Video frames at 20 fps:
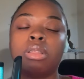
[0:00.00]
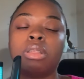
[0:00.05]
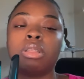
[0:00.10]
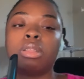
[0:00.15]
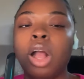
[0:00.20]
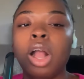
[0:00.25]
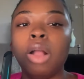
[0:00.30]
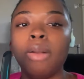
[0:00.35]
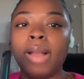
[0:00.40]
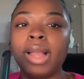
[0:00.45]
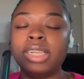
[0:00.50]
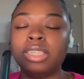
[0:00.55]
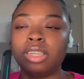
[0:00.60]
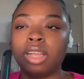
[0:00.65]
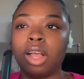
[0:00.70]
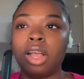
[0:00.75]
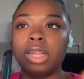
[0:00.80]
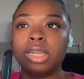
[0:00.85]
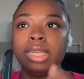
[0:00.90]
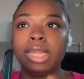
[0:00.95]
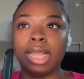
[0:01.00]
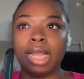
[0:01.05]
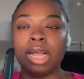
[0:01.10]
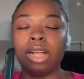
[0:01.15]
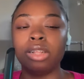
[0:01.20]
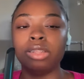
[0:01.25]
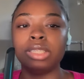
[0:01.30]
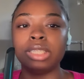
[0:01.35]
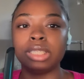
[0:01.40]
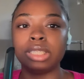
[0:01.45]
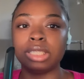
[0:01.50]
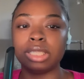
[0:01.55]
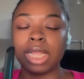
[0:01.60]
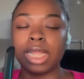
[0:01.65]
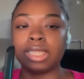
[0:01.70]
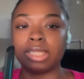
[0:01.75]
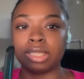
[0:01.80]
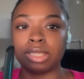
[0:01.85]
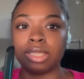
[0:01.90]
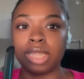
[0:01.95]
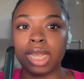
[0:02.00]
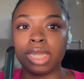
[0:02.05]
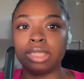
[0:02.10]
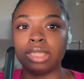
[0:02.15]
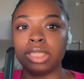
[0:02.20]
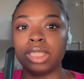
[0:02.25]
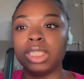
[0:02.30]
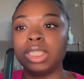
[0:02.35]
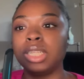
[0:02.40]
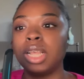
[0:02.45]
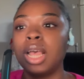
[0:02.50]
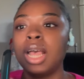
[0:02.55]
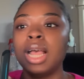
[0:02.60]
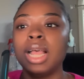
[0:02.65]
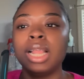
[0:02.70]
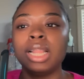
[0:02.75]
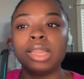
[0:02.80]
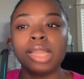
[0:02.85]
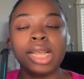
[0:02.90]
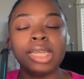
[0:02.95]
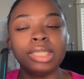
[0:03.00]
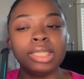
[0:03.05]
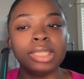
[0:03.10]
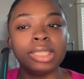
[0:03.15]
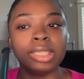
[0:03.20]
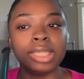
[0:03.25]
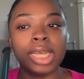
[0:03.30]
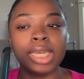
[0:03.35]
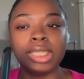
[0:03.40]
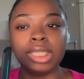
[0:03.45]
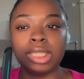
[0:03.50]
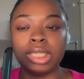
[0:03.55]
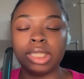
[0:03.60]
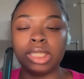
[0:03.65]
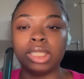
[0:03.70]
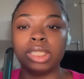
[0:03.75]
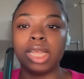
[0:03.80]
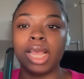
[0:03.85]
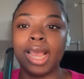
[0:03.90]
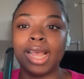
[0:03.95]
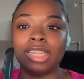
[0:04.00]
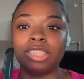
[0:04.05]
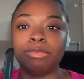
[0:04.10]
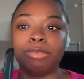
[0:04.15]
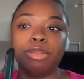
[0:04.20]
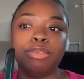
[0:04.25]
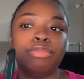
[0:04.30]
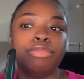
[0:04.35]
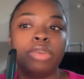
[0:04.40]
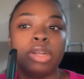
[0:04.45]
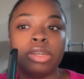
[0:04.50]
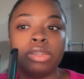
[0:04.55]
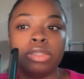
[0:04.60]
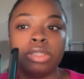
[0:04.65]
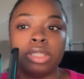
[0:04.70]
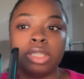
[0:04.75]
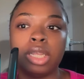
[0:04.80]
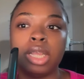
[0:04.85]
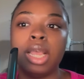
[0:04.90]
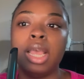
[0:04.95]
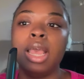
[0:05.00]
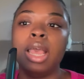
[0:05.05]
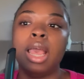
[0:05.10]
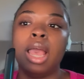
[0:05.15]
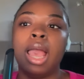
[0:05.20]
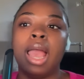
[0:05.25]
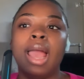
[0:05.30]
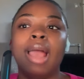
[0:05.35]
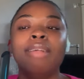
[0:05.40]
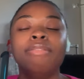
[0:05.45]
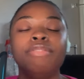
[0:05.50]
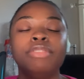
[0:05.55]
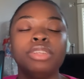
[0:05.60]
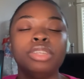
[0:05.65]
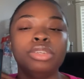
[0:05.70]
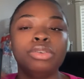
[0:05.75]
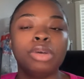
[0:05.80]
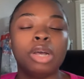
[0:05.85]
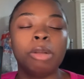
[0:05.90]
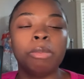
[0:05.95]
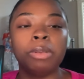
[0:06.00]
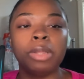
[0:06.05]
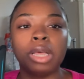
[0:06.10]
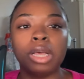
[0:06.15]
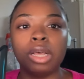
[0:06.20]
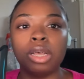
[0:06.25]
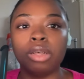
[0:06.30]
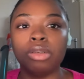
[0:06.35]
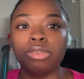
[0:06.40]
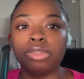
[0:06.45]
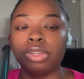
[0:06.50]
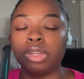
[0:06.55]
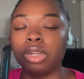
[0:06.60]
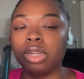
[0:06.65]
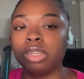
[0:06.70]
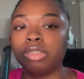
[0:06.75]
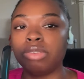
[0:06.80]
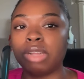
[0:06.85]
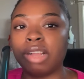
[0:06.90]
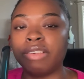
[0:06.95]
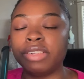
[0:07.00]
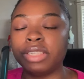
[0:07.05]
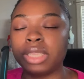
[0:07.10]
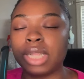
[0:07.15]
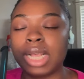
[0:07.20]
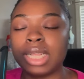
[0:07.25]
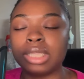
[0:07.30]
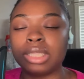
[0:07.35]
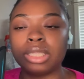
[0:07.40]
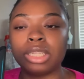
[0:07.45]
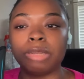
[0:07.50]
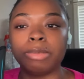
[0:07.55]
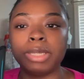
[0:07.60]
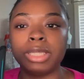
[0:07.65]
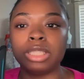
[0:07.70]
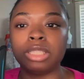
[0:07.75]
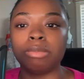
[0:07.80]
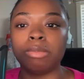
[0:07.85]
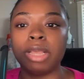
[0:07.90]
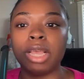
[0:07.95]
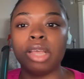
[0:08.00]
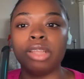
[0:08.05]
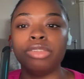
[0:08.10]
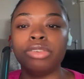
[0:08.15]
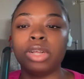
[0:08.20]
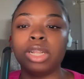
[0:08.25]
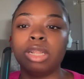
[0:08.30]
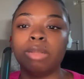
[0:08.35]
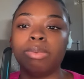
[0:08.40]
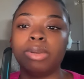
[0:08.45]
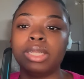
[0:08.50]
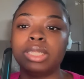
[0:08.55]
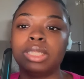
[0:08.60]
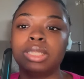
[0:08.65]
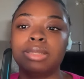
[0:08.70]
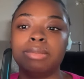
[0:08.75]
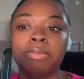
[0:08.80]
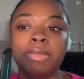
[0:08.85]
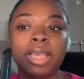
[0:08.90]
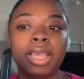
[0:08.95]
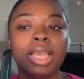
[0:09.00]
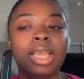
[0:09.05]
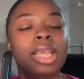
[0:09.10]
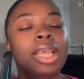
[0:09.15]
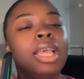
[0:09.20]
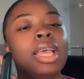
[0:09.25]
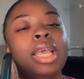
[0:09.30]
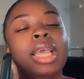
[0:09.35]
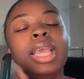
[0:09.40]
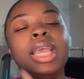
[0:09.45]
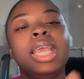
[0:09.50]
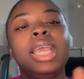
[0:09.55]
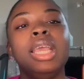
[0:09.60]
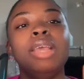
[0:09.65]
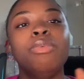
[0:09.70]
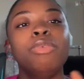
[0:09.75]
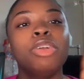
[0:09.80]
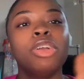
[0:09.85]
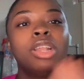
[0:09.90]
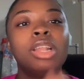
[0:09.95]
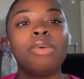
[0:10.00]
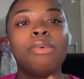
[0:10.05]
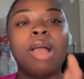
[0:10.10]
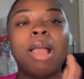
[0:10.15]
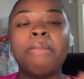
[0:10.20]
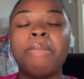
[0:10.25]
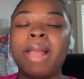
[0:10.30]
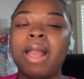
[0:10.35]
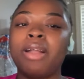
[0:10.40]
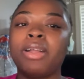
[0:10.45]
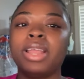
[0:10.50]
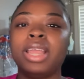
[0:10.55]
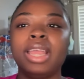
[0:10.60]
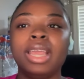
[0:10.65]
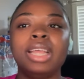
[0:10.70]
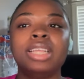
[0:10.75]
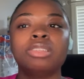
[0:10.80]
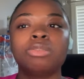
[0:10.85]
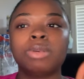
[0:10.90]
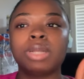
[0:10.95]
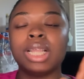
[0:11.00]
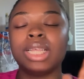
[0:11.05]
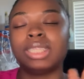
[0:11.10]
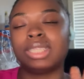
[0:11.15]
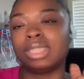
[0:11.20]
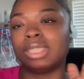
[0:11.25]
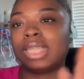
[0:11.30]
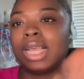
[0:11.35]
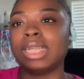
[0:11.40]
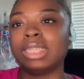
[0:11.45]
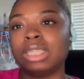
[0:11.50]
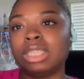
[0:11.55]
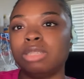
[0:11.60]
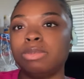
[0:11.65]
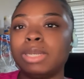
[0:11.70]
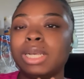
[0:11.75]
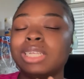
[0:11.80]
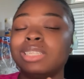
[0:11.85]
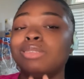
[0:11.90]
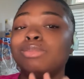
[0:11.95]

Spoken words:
All right, y'all. Now, this is LexisNexis. LexisNexis has been frozen. After you upload your driver's license and a piece of mail, you're going to press submit. And we're going to wipe our hands with LexisNexis because